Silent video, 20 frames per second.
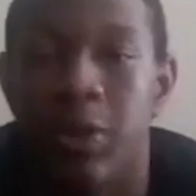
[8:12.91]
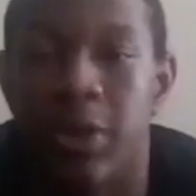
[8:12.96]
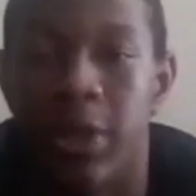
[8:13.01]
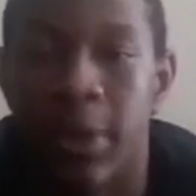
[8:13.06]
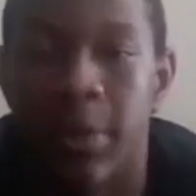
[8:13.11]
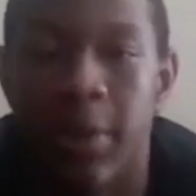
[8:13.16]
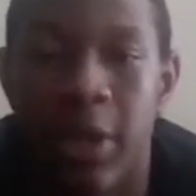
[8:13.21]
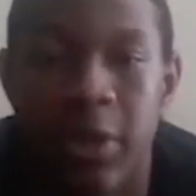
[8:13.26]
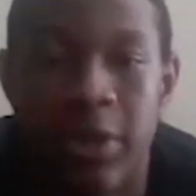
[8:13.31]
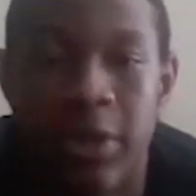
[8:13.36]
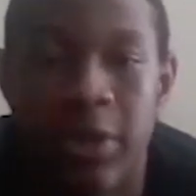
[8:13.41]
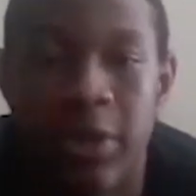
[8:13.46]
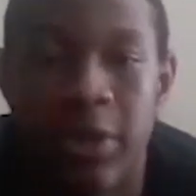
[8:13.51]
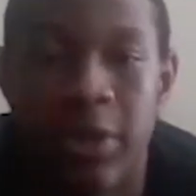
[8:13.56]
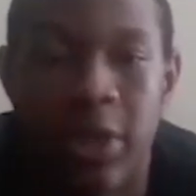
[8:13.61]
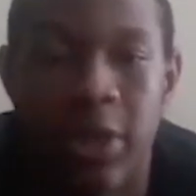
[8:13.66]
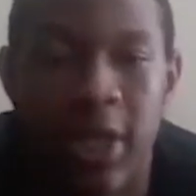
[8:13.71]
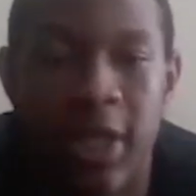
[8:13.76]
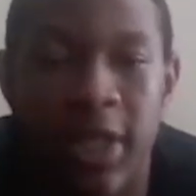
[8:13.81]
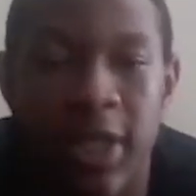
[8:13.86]
What's up,
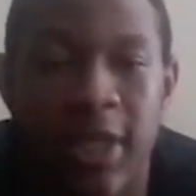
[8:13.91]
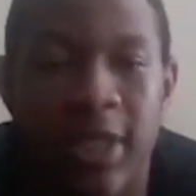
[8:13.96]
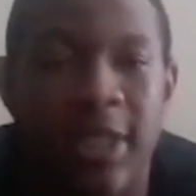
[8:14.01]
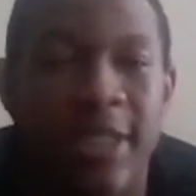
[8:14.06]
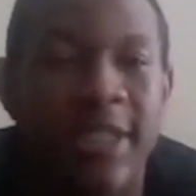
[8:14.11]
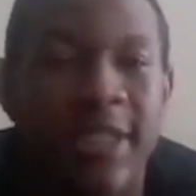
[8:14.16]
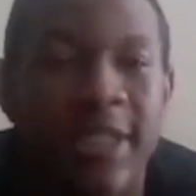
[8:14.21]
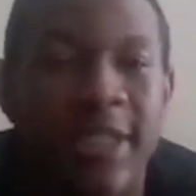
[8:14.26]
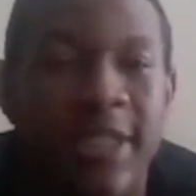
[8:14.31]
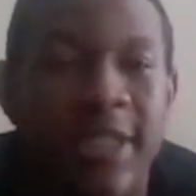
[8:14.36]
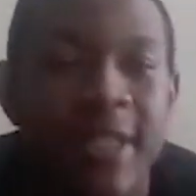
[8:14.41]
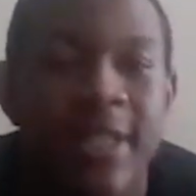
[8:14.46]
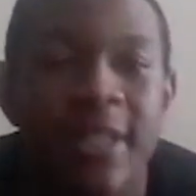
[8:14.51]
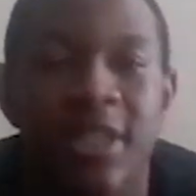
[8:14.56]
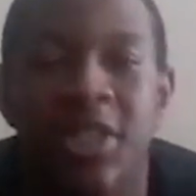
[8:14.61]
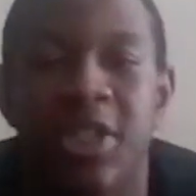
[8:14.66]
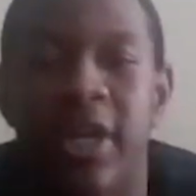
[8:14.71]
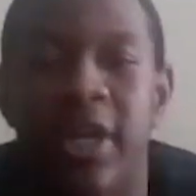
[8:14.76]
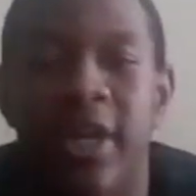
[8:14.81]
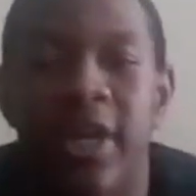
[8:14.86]
Coach?
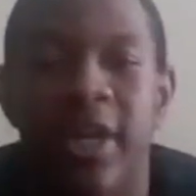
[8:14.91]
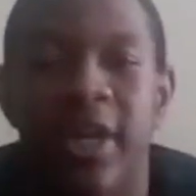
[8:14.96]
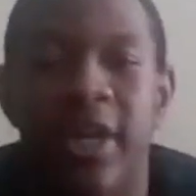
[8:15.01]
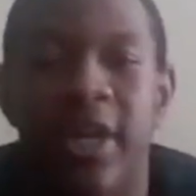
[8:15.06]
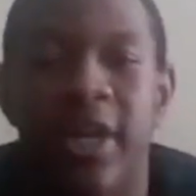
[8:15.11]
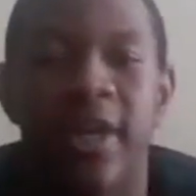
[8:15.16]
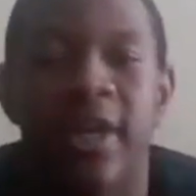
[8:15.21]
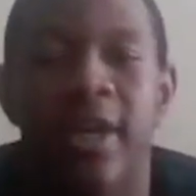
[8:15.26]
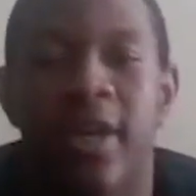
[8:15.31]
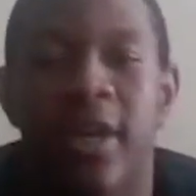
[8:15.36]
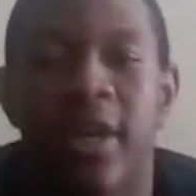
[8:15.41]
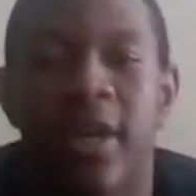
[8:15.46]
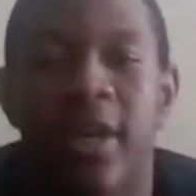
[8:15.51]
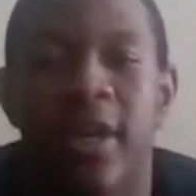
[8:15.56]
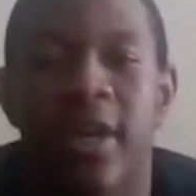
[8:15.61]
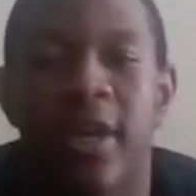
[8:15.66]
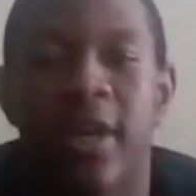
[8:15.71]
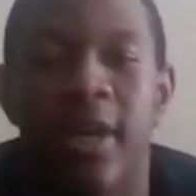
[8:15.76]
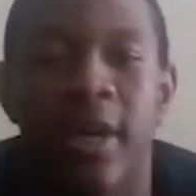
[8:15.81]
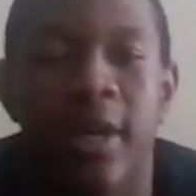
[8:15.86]
Jaron here.
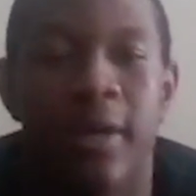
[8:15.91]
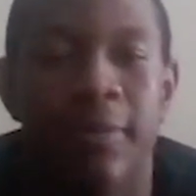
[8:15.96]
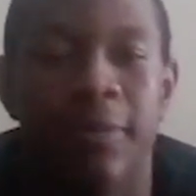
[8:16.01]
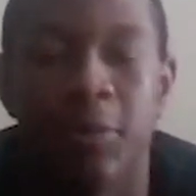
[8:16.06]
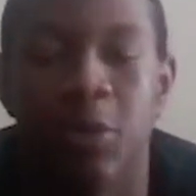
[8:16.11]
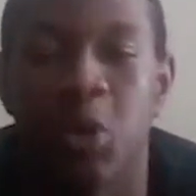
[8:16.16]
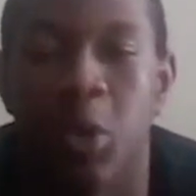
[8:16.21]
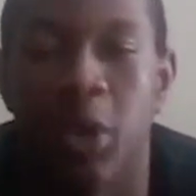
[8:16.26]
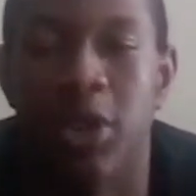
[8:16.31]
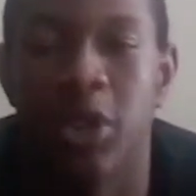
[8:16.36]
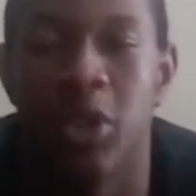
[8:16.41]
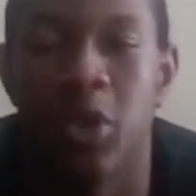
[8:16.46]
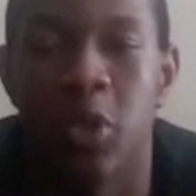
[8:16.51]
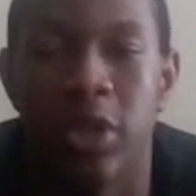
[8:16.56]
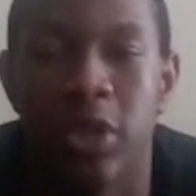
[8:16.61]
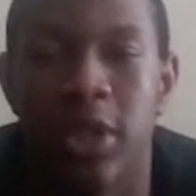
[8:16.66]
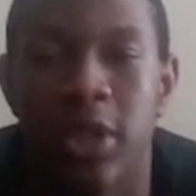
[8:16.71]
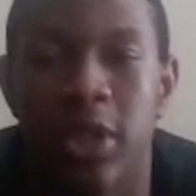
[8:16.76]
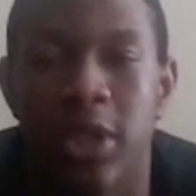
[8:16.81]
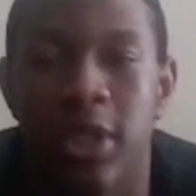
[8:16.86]
I'm from
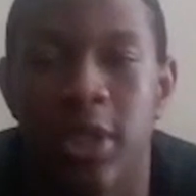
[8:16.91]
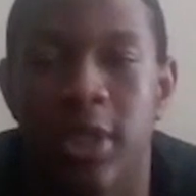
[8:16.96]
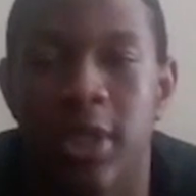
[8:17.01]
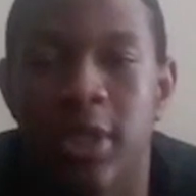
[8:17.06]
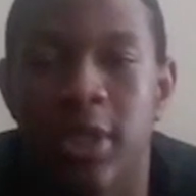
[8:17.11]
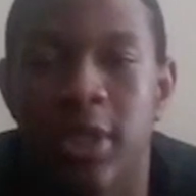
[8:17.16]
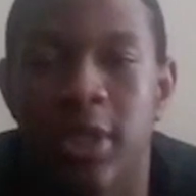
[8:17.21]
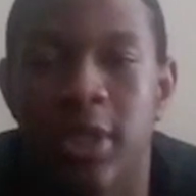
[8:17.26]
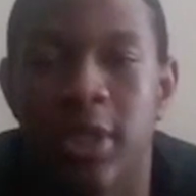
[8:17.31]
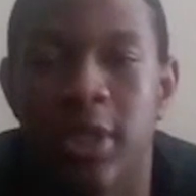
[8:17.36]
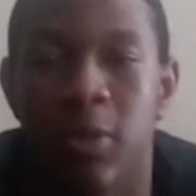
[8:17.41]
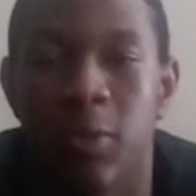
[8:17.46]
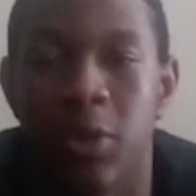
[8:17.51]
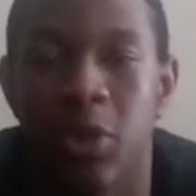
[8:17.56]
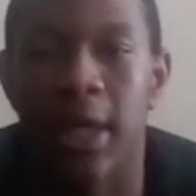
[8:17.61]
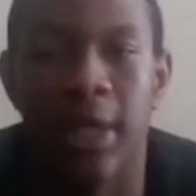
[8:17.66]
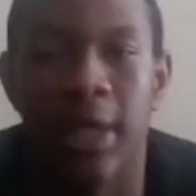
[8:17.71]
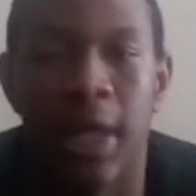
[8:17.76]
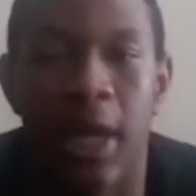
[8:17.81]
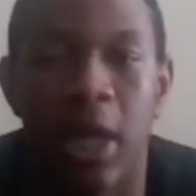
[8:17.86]
Swanee, Georgia.
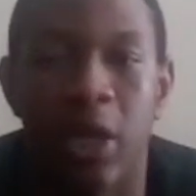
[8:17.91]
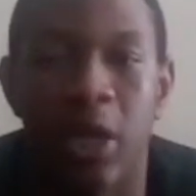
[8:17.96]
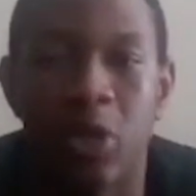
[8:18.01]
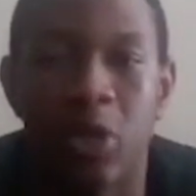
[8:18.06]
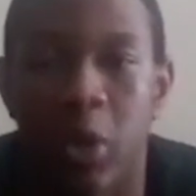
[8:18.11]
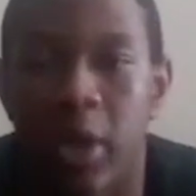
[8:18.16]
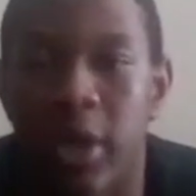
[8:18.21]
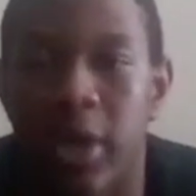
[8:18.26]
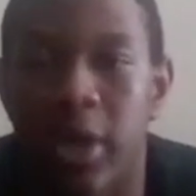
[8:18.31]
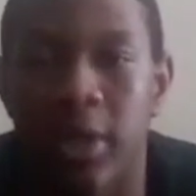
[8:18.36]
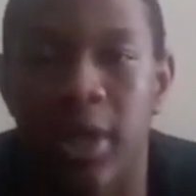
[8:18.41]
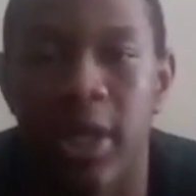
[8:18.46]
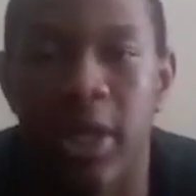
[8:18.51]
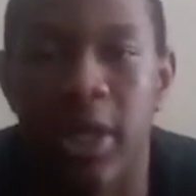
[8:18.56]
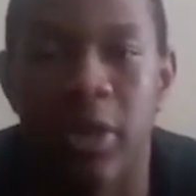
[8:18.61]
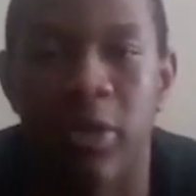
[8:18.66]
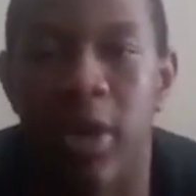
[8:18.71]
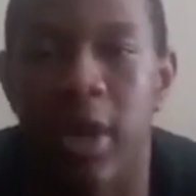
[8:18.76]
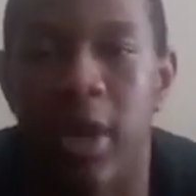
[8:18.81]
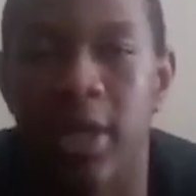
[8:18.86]
At the house working, getting
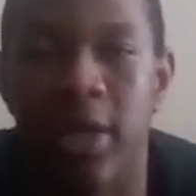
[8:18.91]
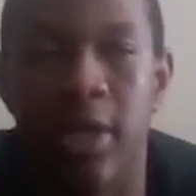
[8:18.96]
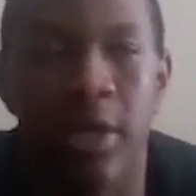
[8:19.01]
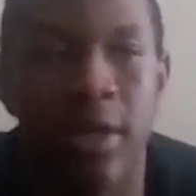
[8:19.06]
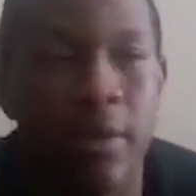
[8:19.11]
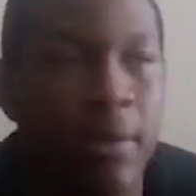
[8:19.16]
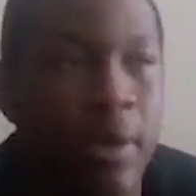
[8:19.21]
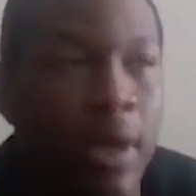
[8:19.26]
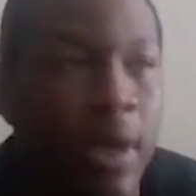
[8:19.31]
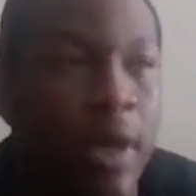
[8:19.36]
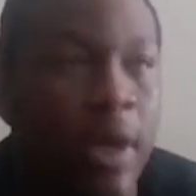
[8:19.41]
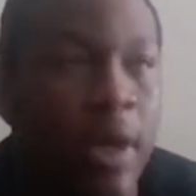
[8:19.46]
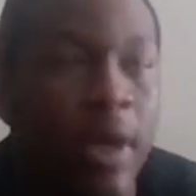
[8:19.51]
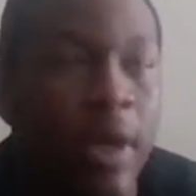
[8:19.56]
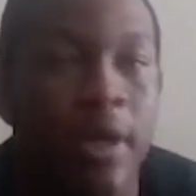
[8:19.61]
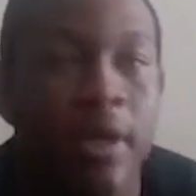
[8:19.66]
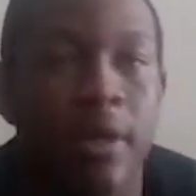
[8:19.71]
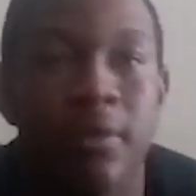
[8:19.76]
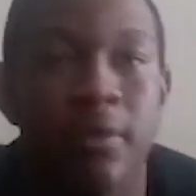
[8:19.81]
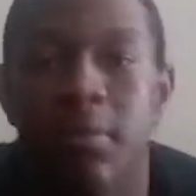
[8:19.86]
ready.
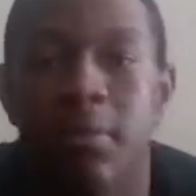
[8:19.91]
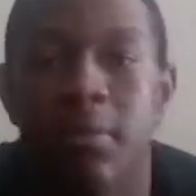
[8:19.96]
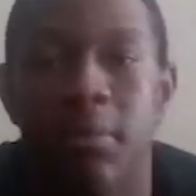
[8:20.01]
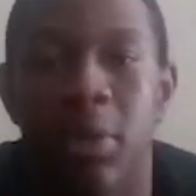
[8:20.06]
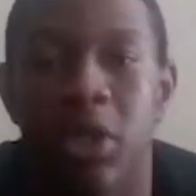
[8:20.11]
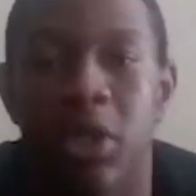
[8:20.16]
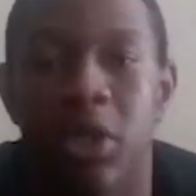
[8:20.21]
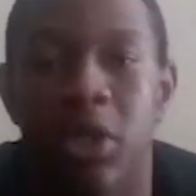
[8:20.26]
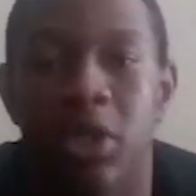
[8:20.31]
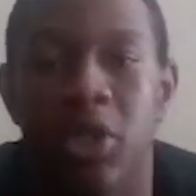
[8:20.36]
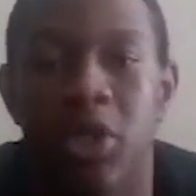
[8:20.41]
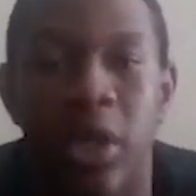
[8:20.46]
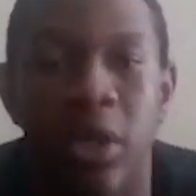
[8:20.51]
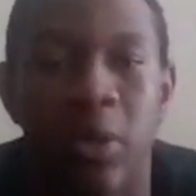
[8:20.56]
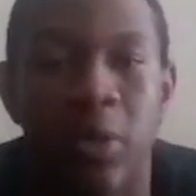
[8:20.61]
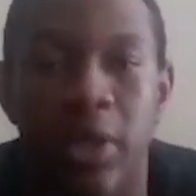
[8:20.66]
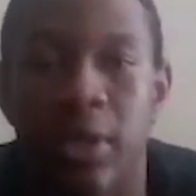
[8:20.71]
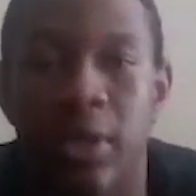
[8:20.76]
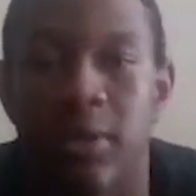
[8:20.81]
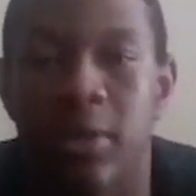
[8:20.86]
Been training
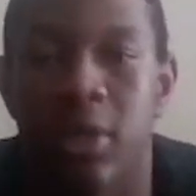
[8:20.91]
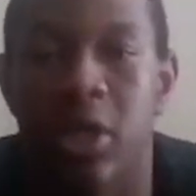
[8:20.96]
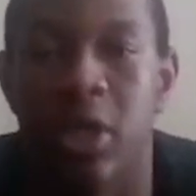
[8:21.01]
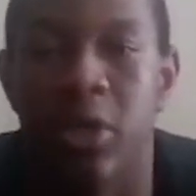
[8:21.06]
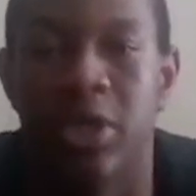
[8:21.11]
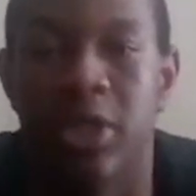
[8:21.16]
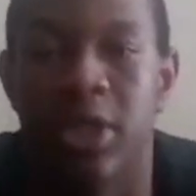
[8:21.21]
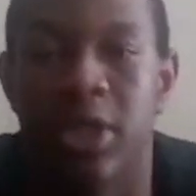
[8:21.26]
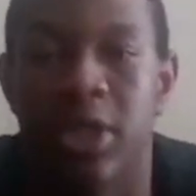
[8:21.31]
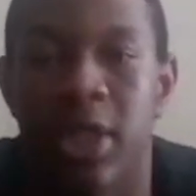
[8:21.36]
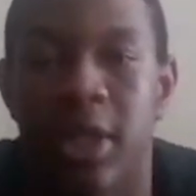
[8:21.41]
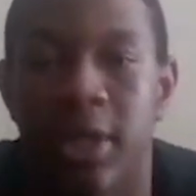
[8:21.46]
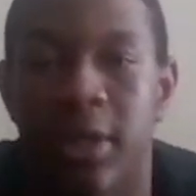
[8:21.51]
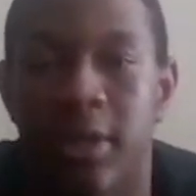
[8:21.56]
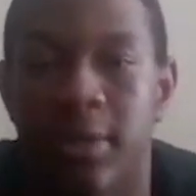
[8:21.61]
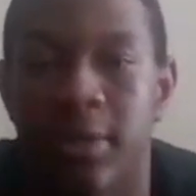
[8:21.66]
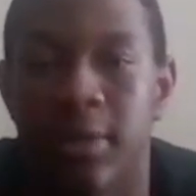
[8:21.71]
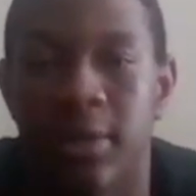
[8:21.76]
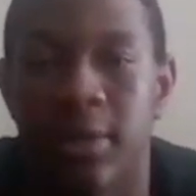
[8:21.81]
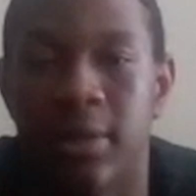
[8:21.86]
with Coach Chuck,
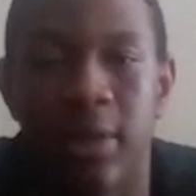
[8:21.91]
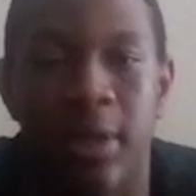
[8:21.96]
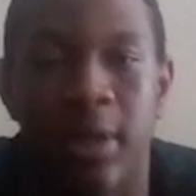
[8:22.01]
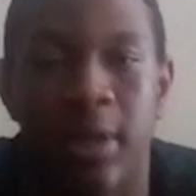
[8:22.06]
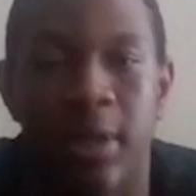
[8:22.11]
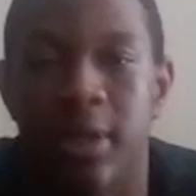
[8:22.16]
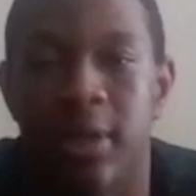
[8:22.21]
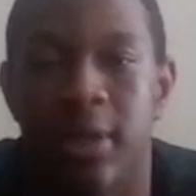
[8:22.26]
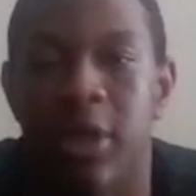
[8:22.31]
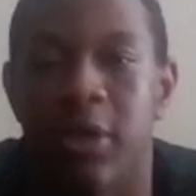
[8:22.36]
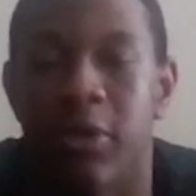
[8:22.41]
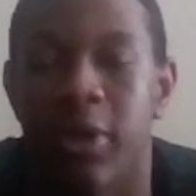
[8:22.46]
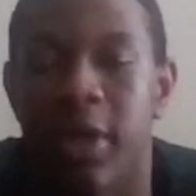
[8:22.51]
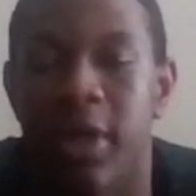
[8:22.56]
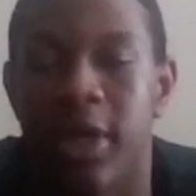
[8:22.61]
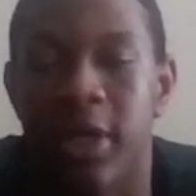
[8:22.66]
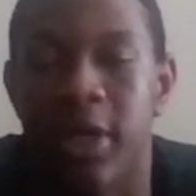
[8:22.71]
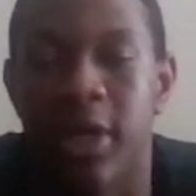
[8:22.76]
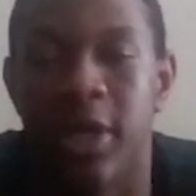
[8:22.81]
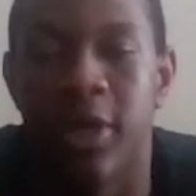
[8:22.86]
getting ready
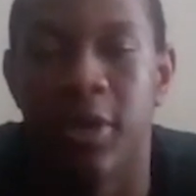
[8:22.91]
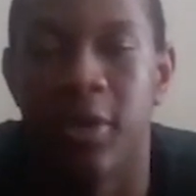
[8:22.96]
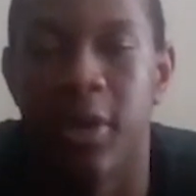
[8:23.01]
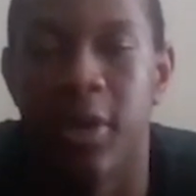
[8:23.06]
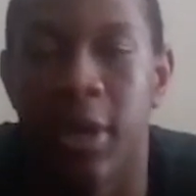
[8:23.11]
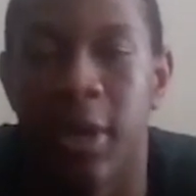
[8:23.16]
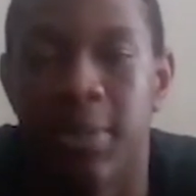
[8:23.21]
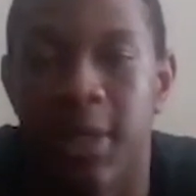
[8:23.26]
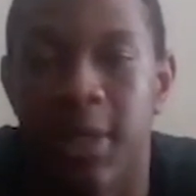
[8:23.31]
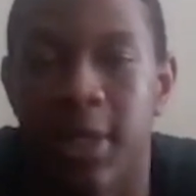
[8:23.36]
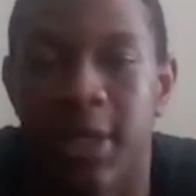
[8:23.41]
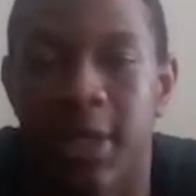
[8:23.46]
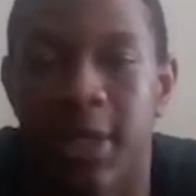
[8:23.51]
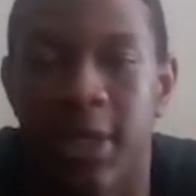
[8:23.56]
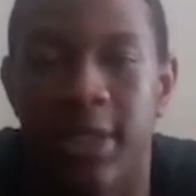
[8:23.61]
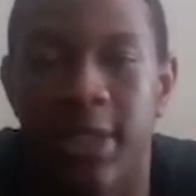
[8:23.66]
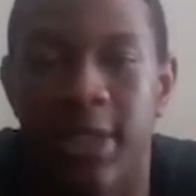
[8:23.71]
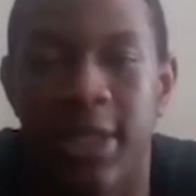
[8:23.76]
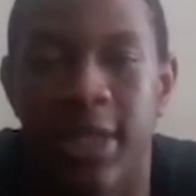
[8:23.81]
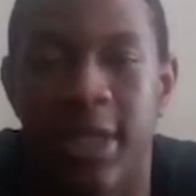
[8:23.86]
to go. I play
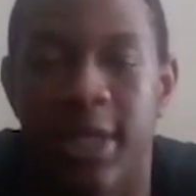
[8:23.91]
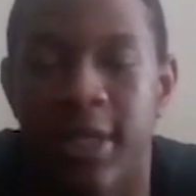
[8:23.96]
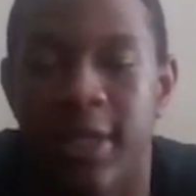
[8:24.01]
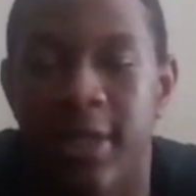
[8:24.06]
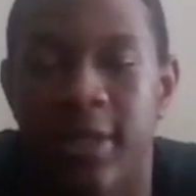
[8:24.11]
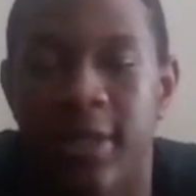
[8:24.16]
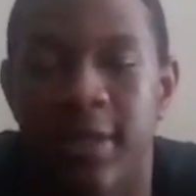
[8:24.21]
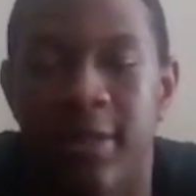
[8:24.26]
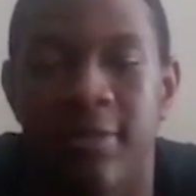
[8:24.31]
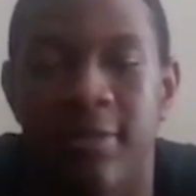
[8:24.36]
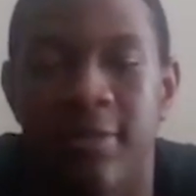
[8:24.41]
DN.